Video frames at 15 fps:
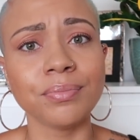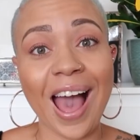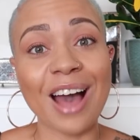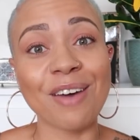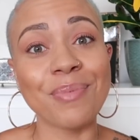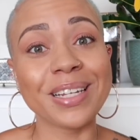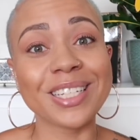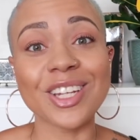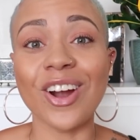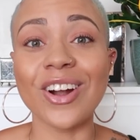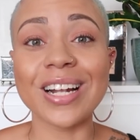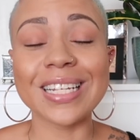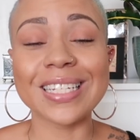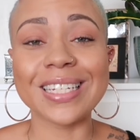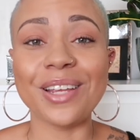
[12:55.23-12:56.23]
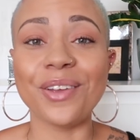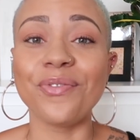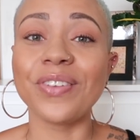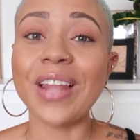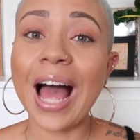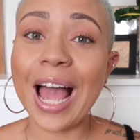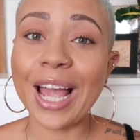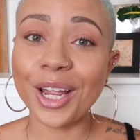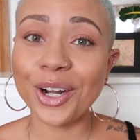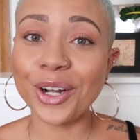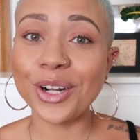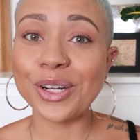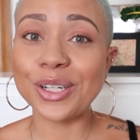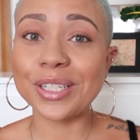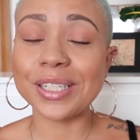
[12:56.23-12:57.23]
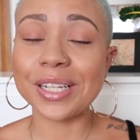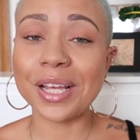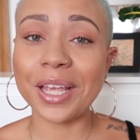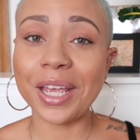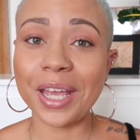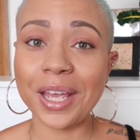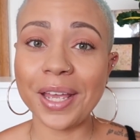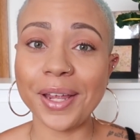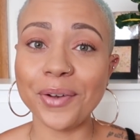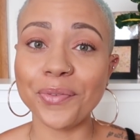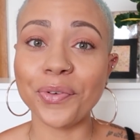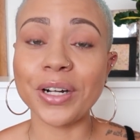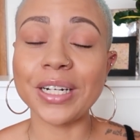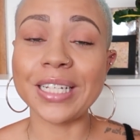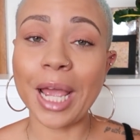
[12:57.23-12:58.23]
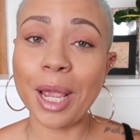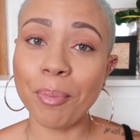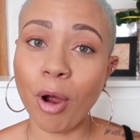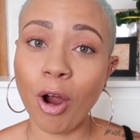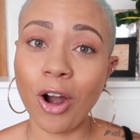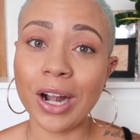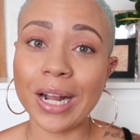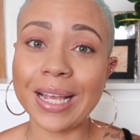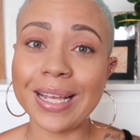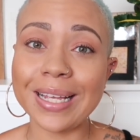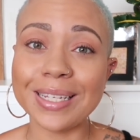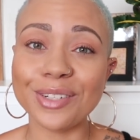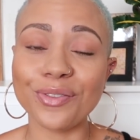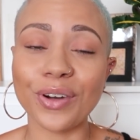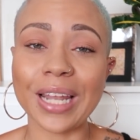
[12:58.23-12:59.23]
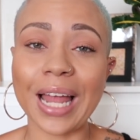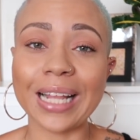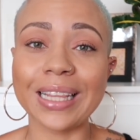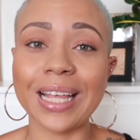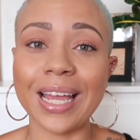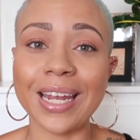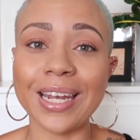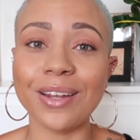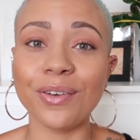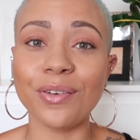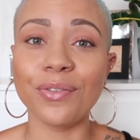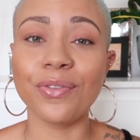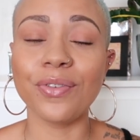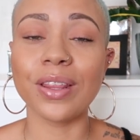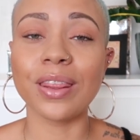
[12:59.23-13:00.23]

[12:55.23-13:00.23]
I've been starting to see flyers again for day parties for like the end of